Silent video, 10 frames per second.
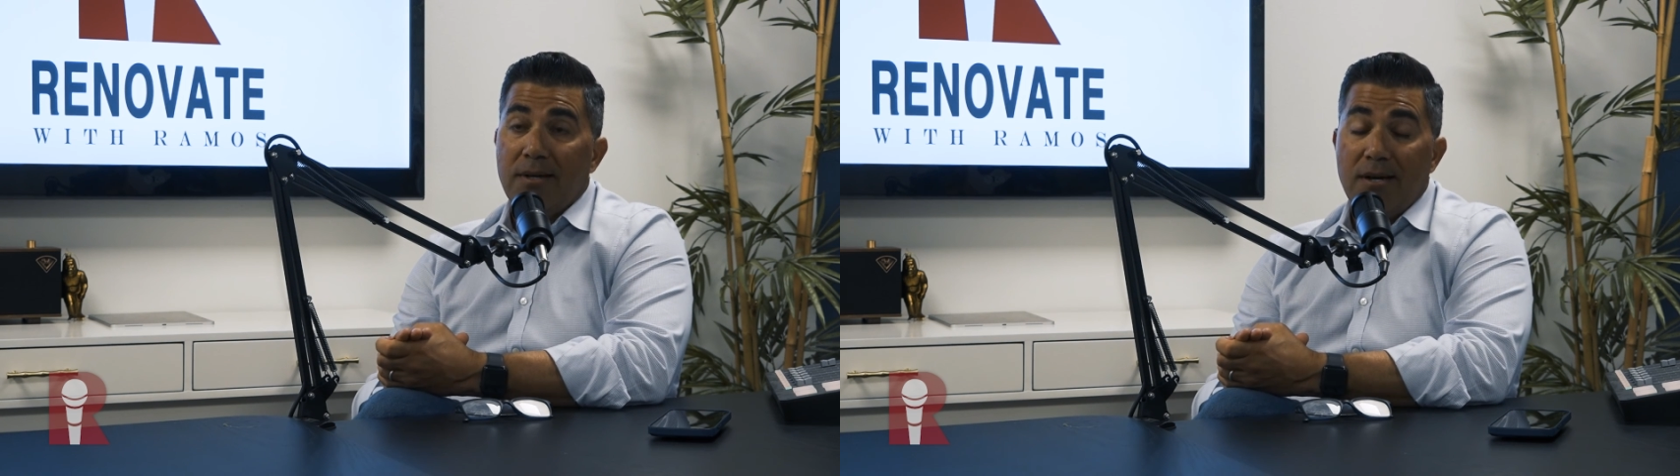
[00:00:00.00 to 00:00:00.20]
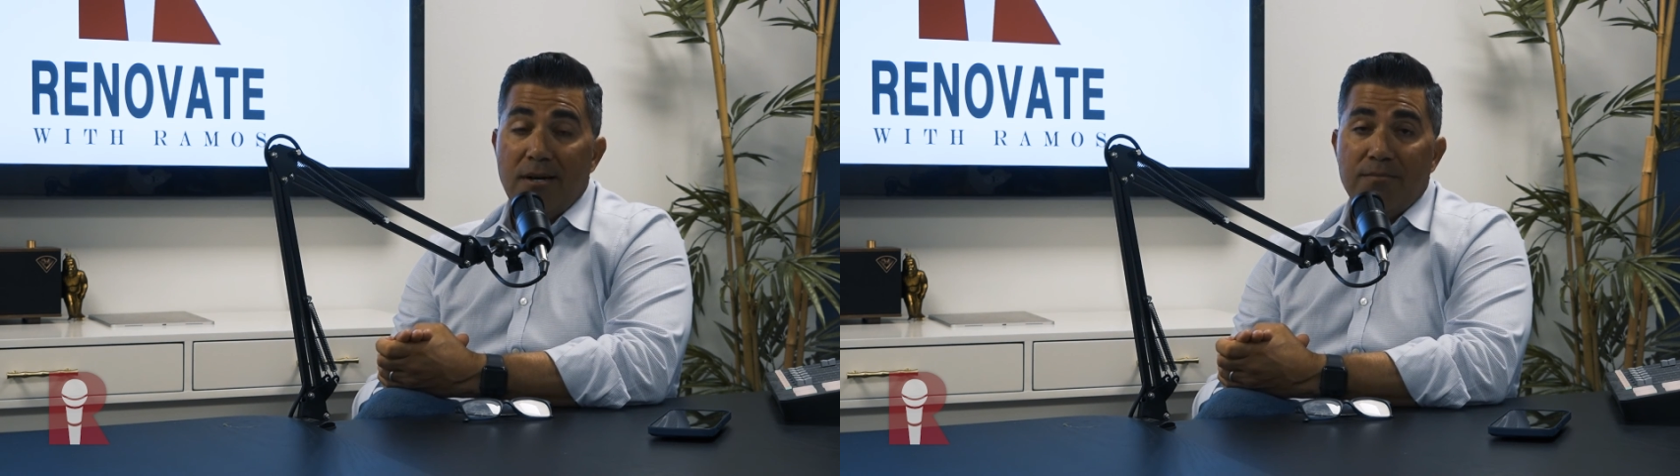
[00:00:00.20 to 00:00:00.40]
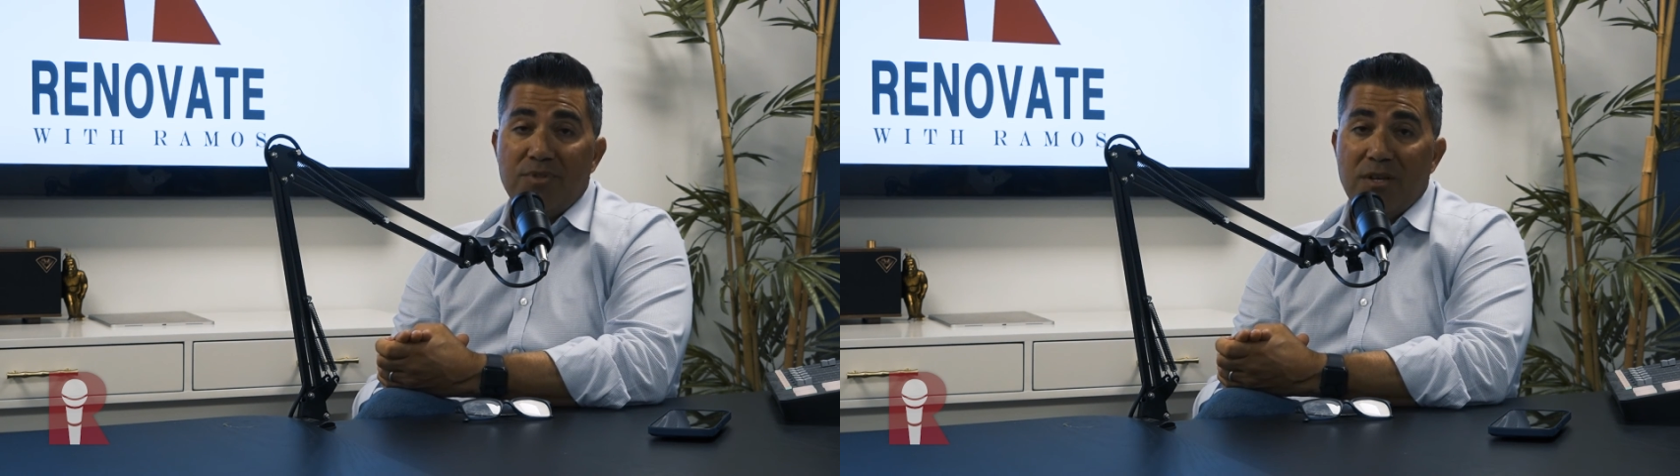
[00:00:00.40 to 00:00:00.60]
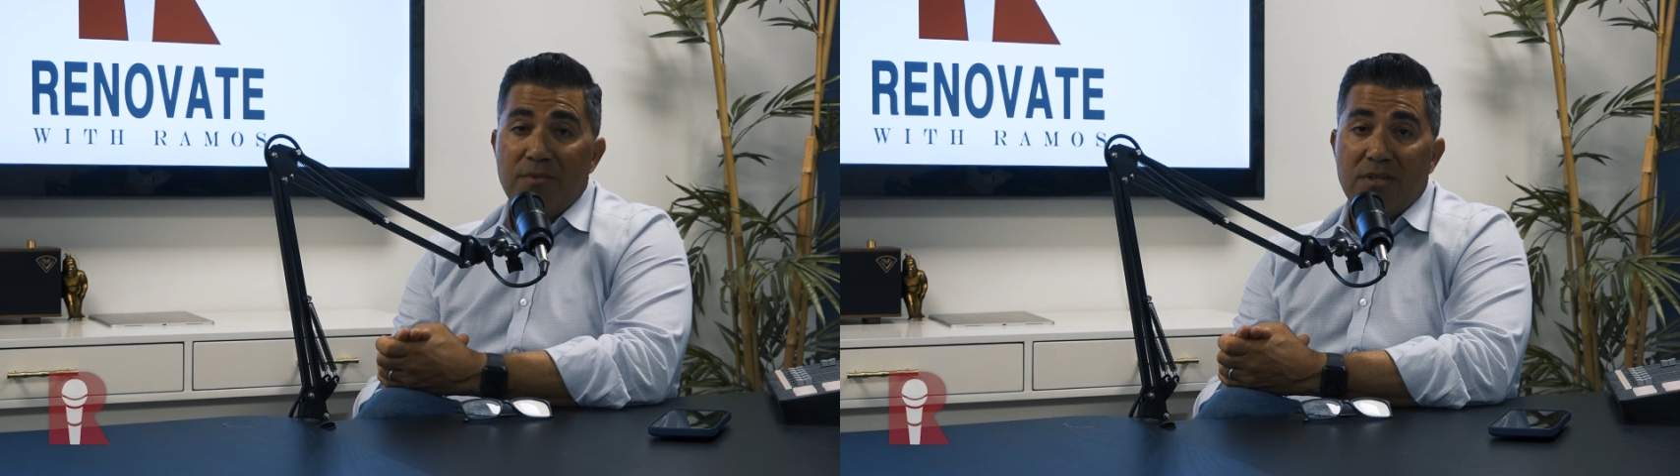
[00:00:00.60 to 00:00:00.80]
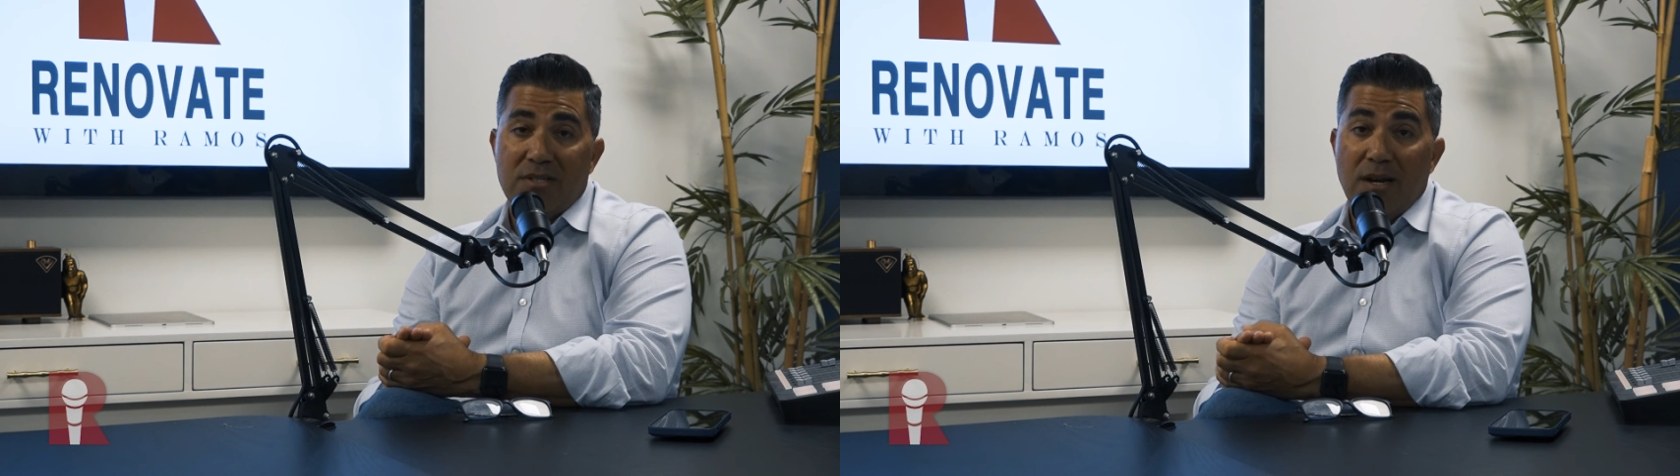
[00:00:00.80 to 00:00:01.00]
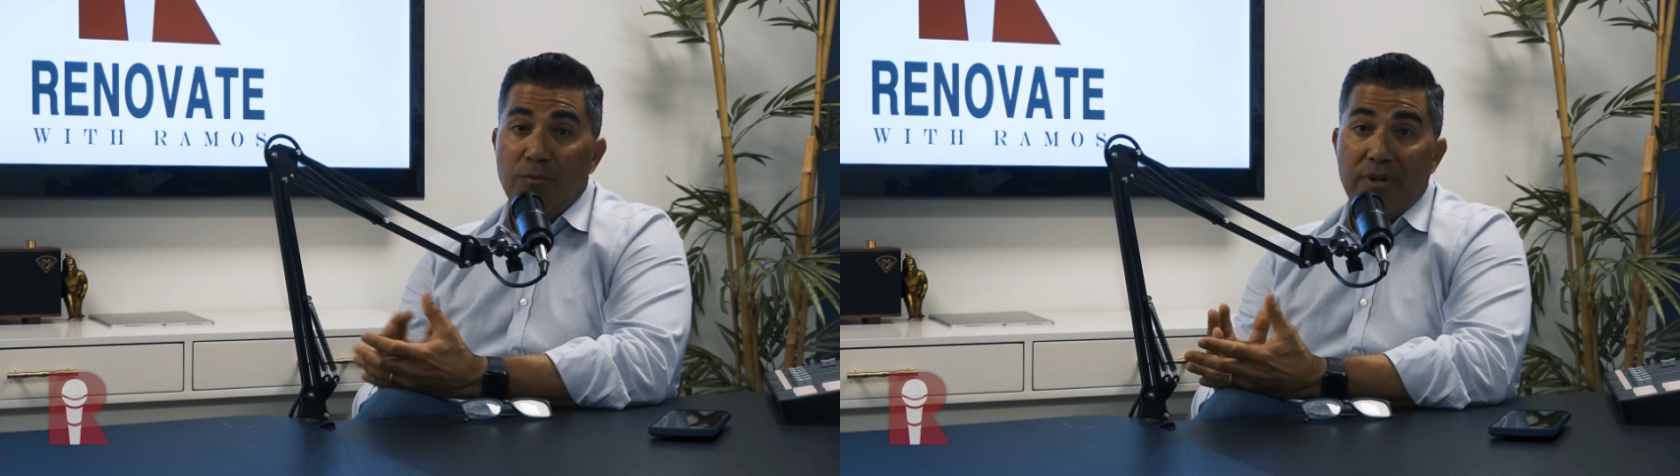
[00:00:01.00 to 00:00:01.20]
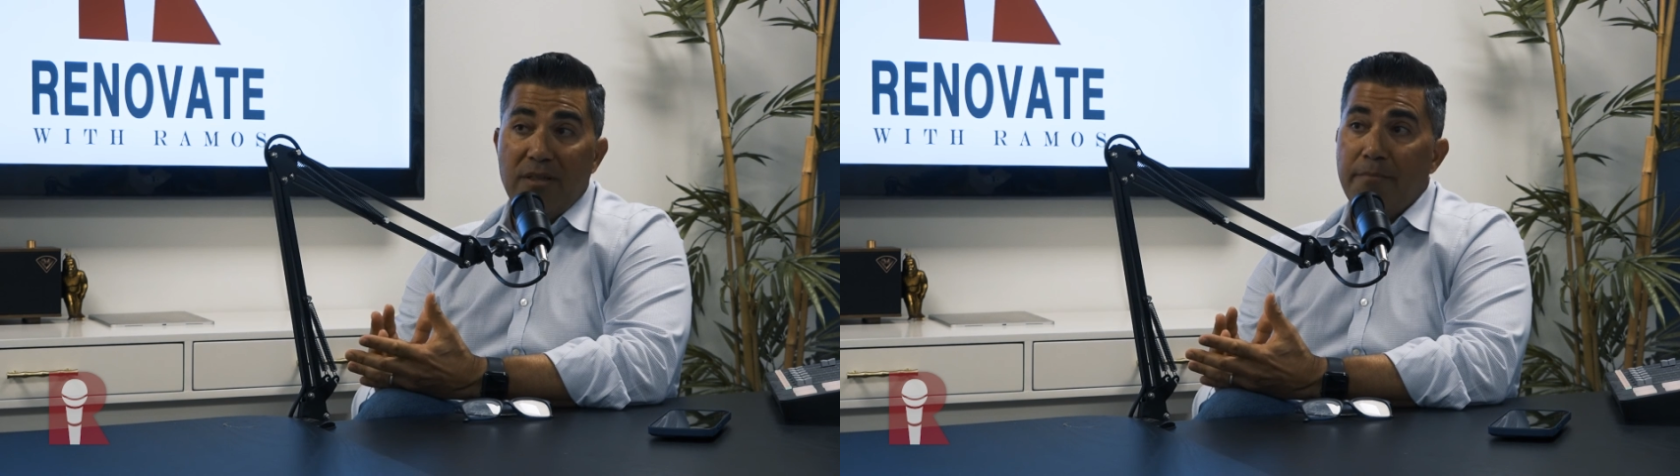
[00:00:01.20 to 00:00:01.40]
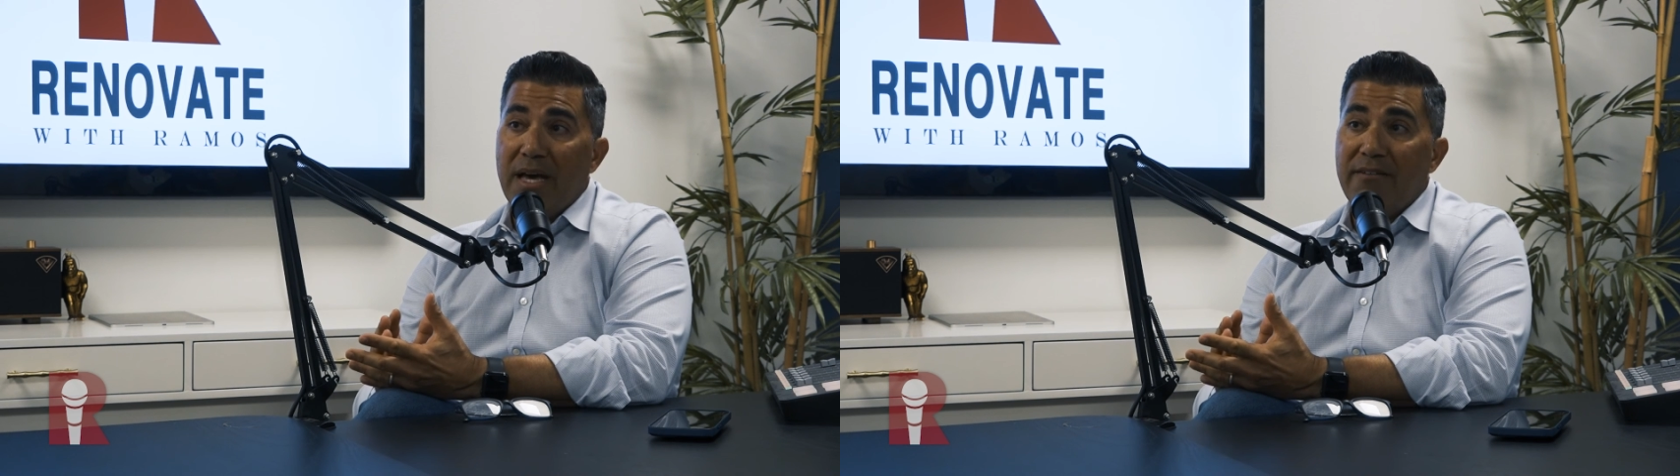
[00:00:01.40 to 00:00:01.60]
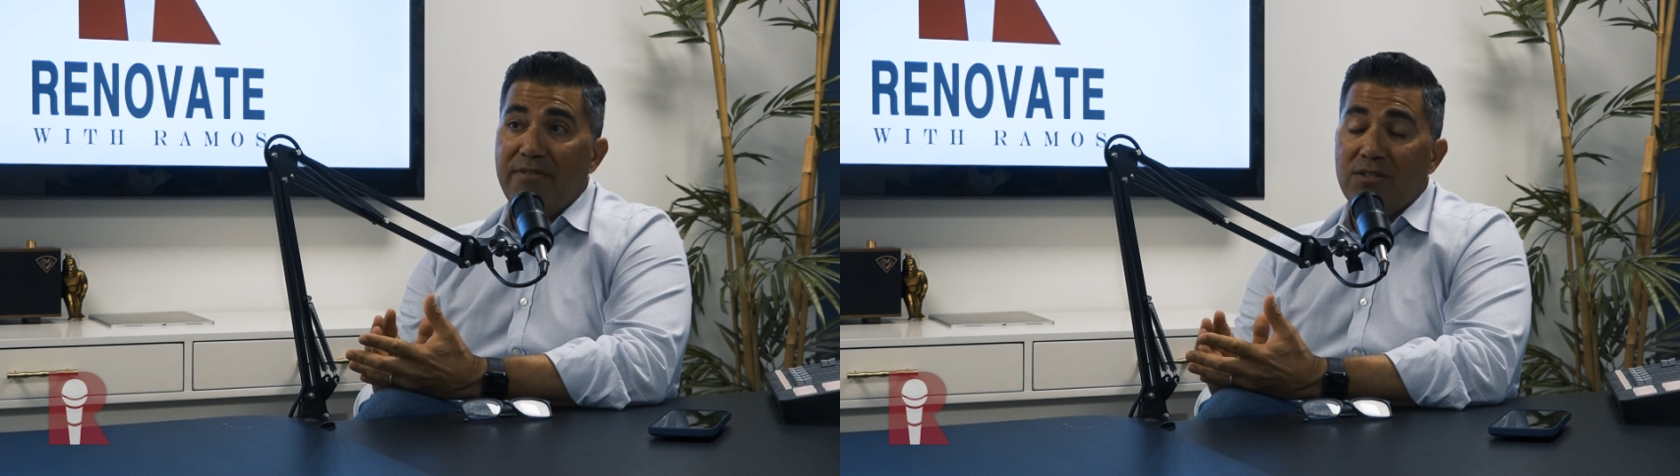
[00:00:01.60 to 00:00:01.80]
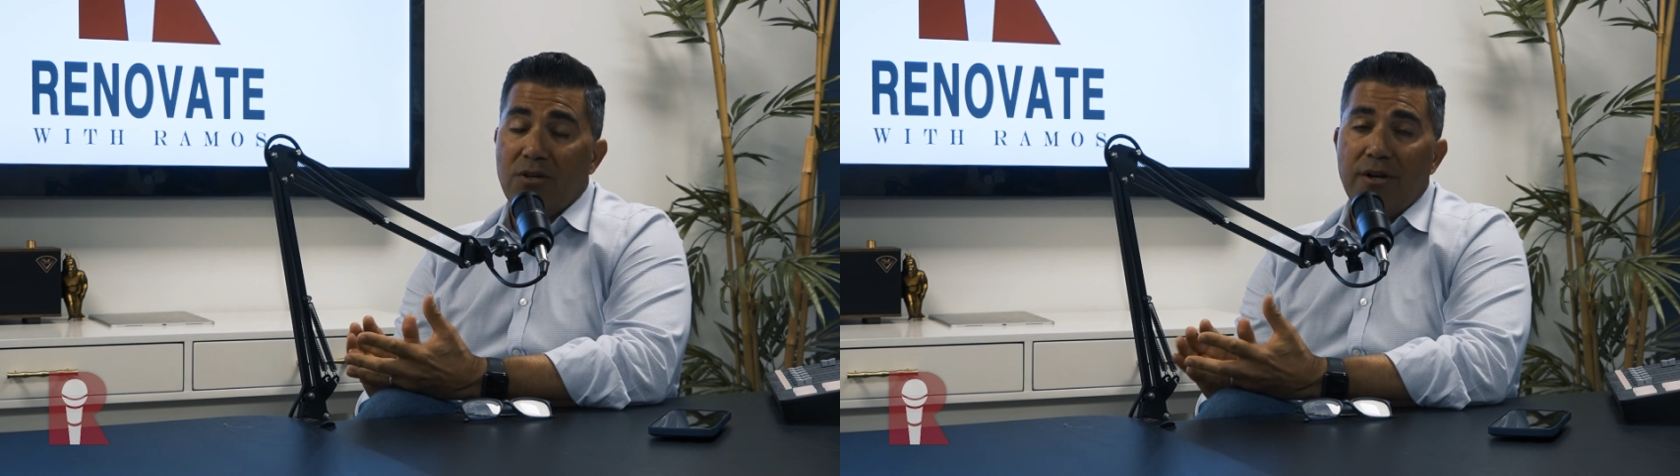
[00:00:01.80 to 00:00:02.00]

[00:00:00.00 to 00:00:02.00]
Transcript: Some of the summary of the benefits